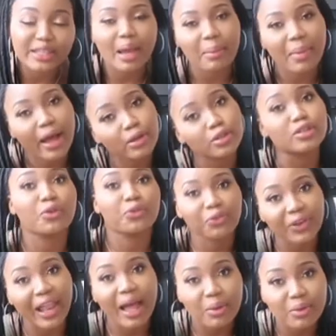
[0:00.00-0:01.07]
The amount of
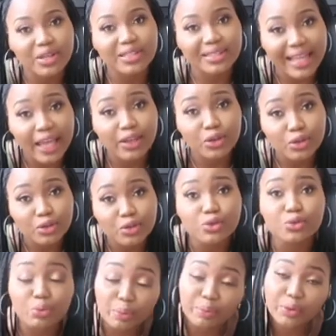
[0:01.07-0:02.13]
flowers that you
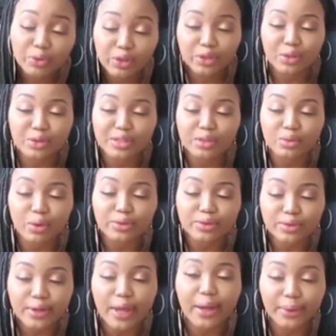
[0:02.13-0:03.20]
use will be reduced as well.
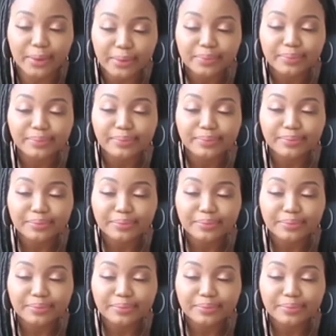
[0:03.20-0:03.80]
So,